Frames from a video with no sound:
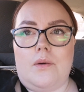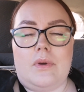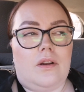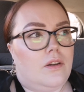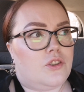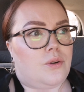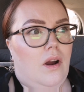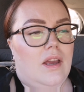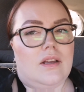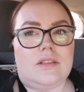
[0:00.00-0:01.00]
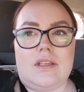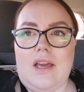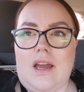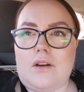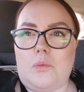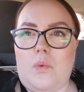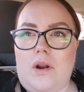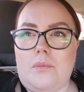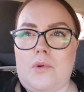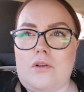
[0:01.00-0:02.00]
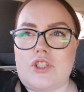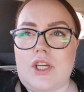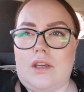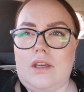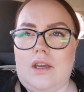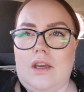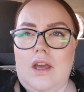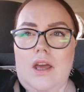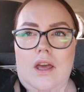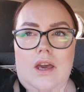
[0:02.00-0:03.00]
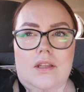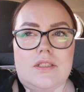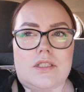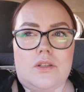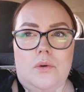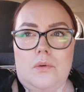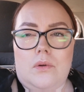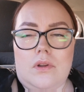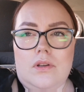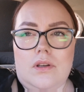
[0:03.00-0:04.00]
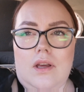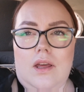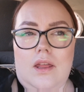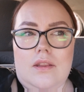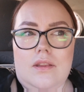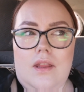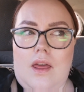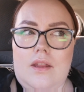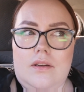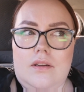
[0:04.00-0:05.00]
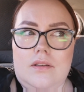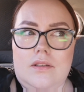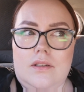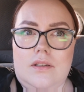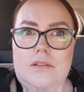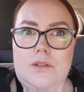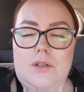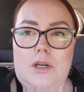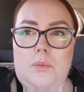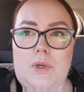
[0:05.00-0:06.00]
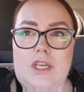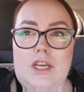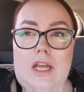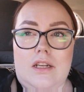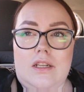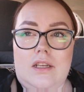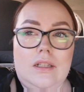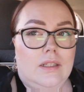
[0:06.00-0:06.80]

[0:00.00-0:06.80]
I'm gonna try and get 1 more check-in in school, and then we can